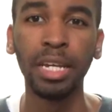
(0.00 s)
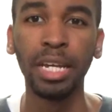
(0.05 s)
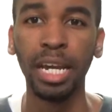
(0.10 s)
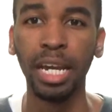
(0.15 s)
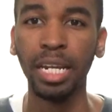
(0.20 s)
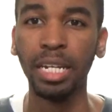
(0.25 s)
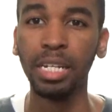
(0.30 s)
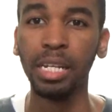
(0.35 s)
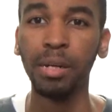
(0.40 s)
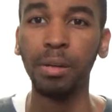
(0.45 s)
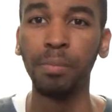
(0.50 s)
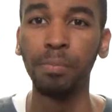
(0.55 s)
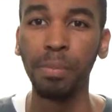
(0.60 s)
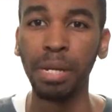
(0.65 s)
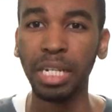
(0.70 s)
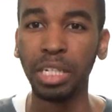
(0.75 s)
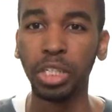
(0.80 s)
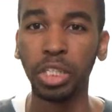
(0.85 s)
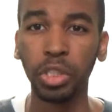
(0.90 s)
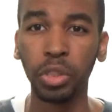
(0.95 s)
and to
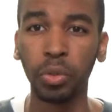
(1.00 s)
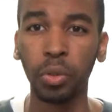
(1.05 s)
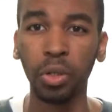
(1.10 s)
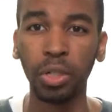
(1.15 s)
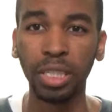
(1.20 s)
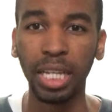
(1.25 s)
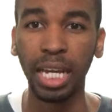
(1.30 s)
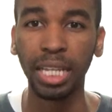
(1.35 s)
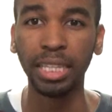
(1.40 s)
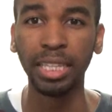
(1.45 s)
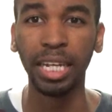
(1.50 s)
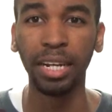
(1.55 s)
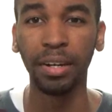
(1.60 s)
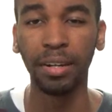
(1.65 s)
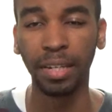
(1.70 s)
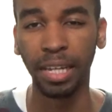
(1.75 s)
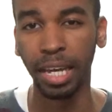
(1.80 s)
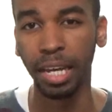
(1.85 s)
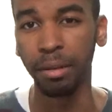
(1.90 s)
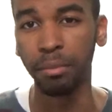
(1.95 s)
make sure that
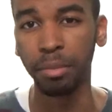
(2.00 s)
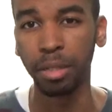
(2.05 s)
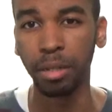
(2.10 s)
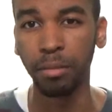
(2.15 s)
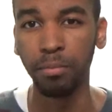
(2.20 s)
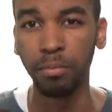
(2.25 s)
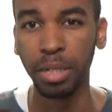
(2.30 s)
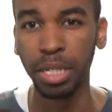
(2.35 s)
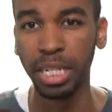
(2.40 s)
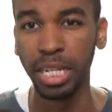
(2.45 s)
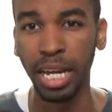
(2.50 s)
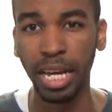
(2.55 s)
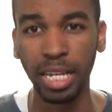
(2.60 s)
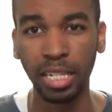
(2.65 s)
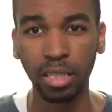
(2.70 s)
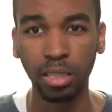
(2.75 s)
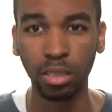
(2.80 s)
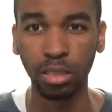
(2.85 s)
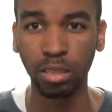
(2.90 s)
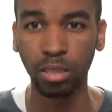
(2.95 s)
their game can be
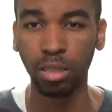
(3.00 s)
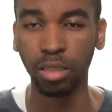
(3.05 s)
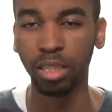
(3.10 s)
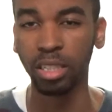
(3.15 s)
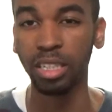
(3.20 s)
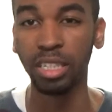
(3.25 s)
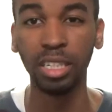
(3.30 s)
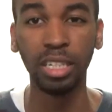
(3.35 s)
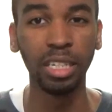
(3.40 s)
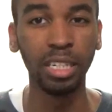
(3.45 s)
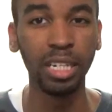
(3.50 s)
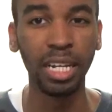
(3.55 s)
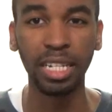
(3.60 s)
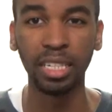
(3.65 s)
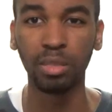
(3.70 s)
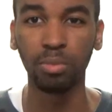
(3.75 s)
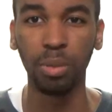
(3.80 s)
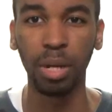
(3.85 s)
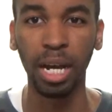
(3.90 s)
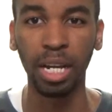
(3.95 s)
as good
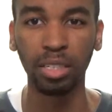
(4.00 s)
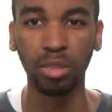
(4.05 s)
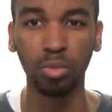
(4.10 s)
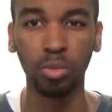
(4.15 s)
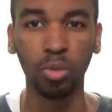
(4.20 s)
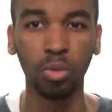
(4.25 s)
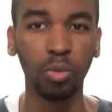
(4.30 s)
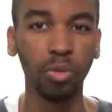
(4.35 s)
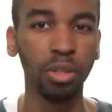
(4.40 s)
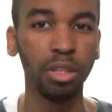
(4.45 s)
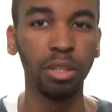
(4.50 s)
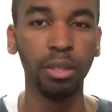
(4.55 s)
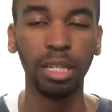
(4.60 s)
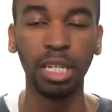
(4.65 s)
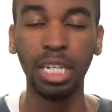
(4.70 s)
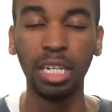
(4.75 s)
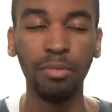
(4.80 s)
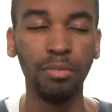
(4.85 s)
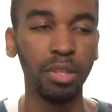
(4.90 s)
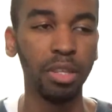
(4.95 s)
as possible,
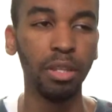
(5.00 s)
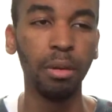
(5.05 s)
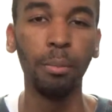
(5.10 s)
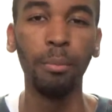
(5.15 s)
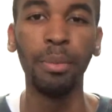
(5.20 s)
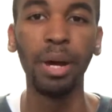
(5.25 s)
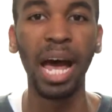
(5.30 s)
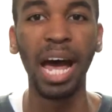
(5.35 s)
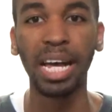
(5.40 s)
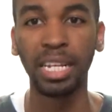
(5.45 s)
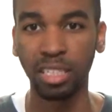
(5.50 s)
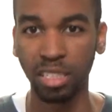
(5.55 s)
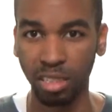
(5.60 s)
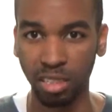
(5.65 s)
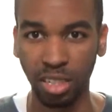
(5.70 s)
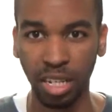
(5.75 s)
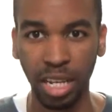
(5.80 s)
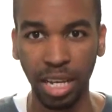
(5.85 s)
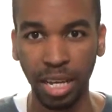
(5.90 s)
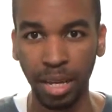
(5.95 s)
even the
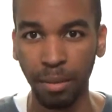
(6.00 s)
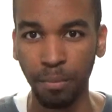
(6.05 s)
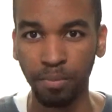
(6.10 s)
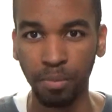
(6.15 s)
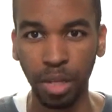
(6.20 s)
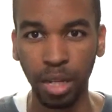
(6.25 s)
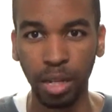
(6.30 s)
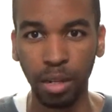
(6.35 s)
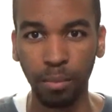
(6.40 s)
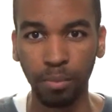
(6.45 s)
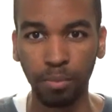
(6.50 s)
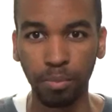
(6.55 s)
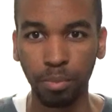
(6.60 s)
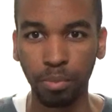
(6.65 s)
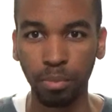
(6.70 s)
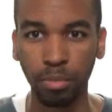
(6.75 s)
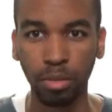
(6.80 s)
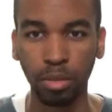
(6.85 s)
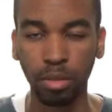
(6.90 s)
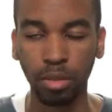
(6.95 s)
best,
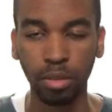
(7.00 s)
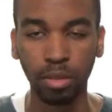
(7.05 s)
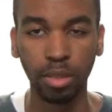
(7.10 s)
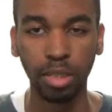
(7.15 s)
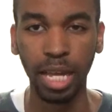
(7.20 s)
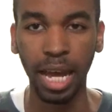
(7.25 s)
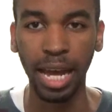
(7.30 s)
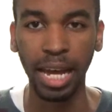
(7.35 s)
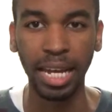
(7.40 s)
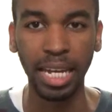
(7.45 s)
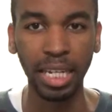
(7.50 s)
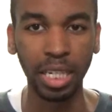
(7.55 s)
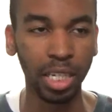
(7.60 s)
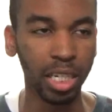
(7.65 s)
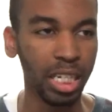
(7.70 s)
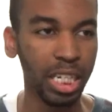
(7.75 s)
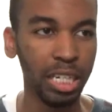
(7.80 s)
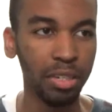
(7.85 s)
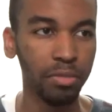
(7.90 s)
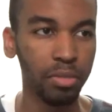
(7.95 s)
that it
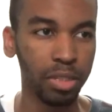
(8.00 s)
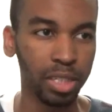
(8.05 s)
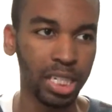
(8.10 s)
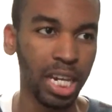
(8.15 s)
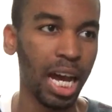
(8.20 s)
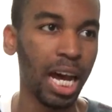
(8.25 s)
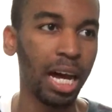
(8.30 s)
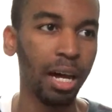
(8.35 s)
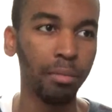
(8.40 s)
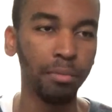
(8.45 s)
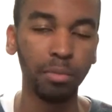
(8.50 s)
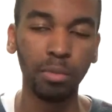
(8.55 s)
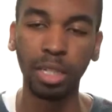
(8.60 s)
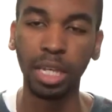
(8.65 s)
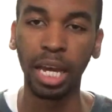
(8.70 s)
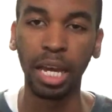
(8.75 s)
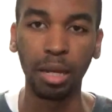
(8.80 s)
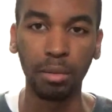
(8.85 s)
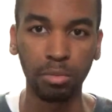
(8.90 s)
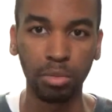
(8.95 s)
can even top
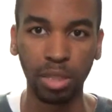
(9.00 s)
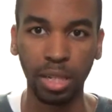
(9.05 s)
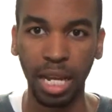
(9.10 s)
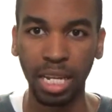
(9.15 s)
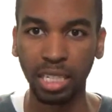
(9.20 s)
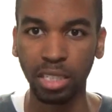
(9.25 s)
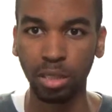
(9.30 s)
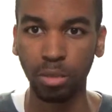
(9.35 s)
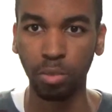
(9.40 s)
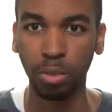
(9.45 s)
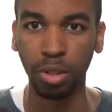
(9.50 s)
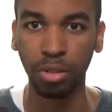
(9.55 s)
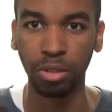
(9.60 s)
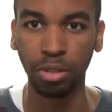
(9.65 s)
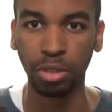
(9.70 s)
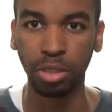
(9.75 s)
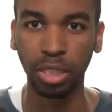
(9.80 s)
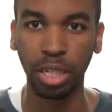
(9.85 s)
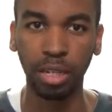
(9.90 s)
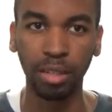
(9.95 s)
games like Splinter
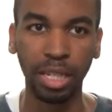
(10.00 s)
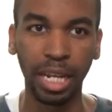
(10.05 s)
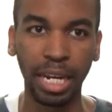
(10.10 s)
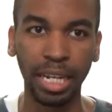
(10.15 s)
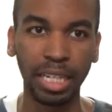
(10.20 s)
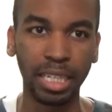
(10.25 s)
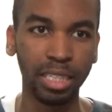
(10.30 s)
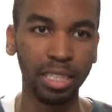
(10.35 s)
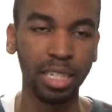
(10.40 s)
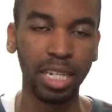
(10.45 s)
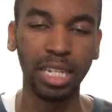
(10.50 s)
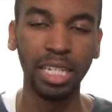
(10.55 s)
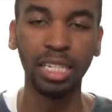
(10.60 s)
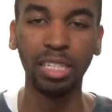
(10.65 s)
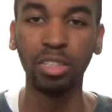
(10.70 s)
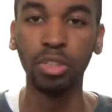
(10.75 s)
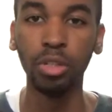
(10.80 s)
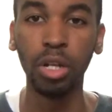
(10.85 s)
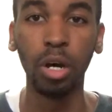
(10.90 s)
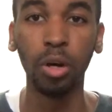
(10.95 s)
Cell, that it can,
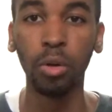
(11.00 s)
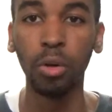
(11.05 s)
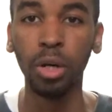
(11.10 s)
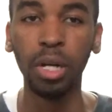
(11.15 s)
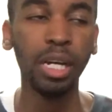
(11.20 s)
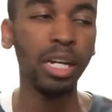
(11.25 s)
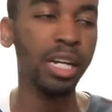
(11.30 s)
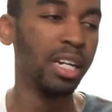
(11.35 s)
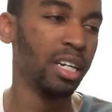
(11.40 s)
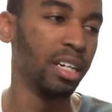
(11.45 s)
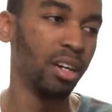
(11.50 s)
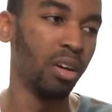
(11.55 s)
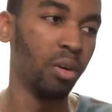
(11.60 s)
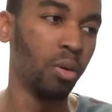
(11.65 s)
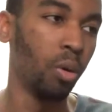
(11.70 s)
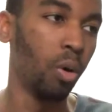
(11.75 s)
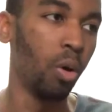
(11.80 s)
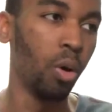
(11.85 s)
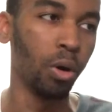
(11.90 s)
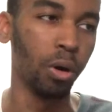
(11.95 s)
and, you know,
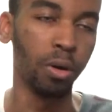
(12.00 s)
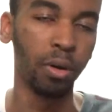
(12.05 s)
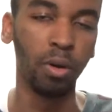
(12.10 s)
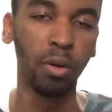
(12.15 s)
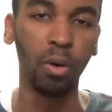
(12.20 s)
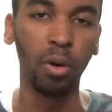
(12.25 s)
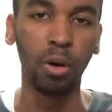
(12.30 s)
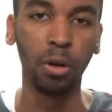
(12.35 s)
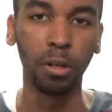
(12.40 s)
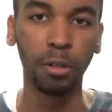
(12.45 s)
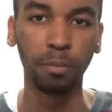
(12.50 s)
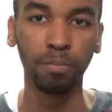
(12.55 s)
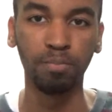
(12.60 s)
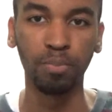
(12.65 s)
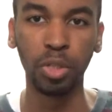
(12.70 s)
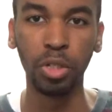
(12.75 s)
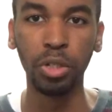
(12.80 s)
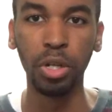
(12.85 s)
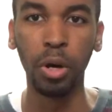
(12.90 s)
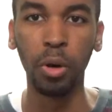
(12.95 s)
or
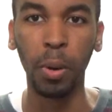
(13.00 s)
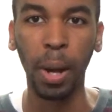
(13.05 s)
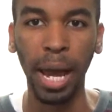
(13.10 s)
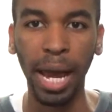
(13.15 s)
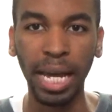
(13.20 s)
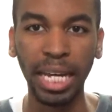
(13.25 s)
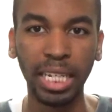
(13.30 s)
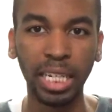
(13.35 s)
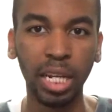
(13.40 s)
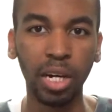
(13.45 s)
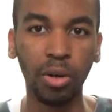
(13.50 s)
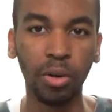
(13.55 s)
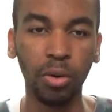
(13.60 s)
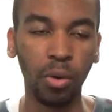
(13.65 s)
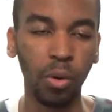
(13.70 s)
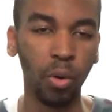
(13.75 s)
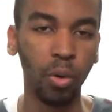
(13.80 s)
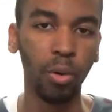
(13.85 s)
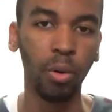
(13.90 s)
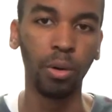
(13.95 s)
you know, Halo,
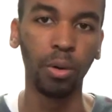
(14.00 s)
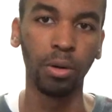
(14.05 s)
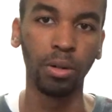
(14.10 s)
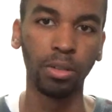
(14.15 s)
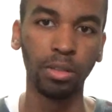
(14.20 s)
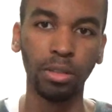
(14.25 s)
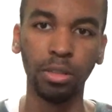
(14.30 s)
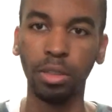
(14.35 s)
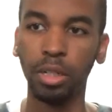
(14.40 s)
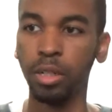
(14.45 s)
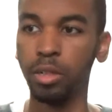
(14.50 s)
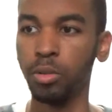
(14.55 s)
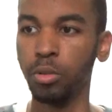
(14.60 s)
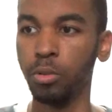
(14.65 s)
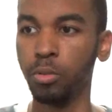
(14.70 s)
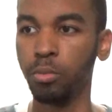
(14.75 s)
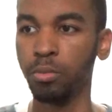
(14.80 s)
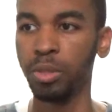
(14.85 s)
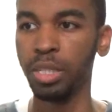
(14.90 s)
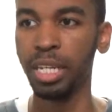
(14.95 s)
or, you know,
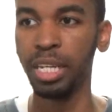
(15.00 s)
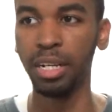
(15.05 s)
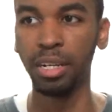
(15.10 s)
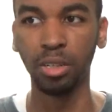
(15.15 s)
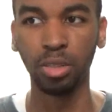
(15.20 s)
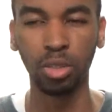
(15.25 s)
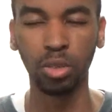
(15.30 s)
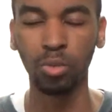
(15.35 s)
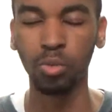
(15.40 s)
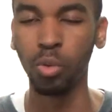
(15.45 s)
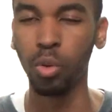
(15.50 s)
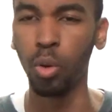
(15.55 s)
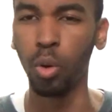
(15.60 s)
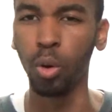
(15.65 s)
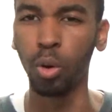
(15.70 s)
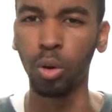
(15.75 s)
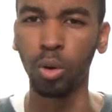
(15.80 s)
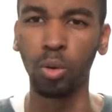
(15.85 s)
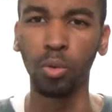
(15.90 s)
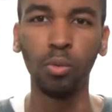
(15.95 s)
Gears of
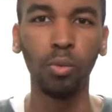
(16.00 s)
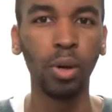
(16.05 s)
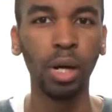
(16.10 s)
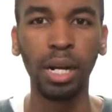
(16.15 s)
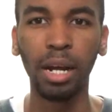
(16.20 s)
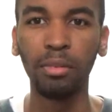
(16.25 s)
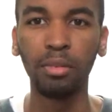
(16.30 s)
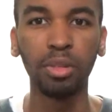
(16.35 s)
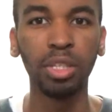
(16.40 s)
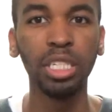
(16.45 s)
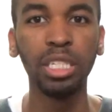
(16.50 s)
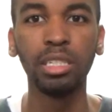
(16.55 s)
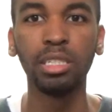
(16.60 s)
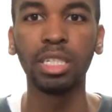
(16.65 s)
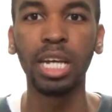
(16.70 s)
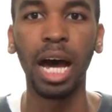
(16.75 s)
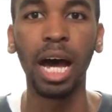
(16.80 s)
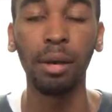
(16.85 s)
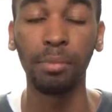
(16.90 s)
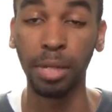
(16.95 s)
War, or whatever these
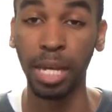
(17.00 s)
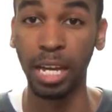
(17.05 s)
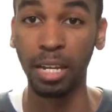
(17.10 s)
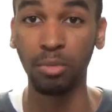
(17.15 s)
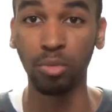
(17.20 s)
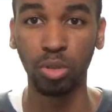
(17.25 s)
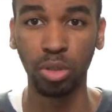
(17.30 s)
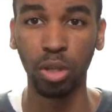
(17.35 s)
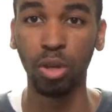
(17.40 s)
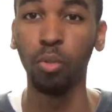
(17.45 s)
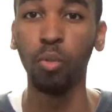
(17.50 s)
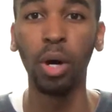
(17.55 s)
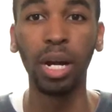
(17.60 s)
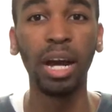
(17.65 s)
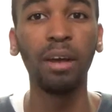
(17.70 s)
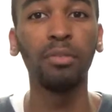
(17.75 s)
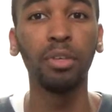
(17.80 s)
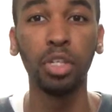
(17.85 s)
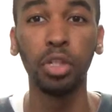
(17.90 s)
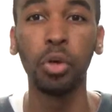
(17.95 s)
top games,
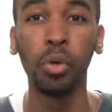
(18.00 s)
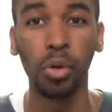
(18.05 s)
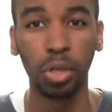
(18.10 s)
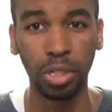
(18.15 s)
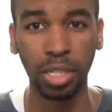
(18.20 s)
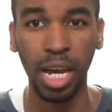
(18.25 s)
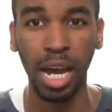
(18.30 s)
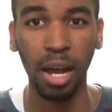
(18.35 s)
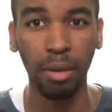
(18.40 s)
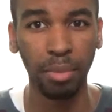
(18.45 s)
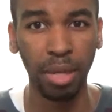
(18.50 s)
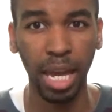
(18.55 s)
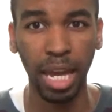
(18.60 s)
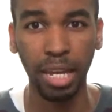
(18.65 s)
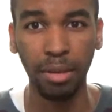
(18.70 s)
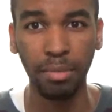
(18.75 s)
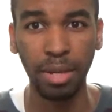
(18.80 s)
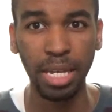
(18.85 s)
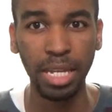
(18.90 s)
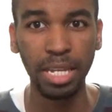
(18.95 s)
whatever your top
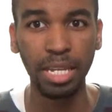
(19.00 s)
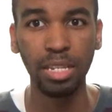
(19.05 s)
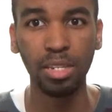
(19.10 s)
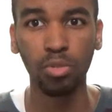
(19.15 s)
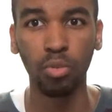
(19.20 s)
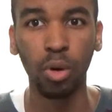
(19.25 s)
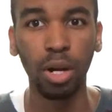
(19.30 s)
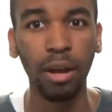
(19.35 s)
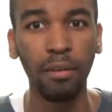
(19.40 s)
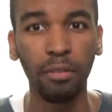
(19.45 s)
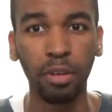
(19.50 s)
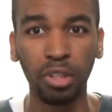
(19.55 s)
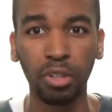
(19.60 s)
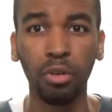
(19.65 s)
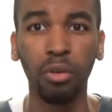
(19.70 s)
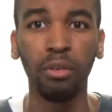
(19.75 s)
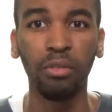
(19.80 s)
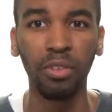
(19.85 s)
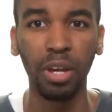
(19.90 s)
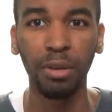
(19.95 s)
game is, whatever
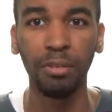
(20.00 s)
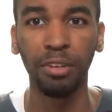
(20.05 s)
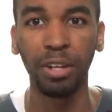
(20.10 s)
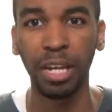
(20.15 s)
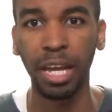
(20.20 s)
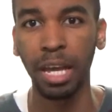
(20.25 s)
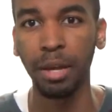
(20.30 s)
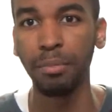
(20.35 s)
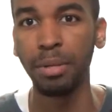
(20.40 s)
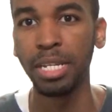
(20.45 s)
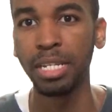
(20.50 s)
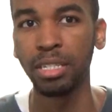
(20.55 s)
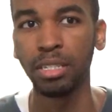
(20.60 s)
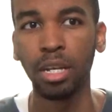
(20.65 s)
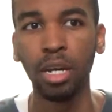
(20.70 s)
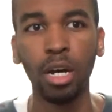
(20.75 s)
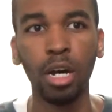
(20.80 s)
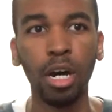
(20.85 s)
your favorite game is,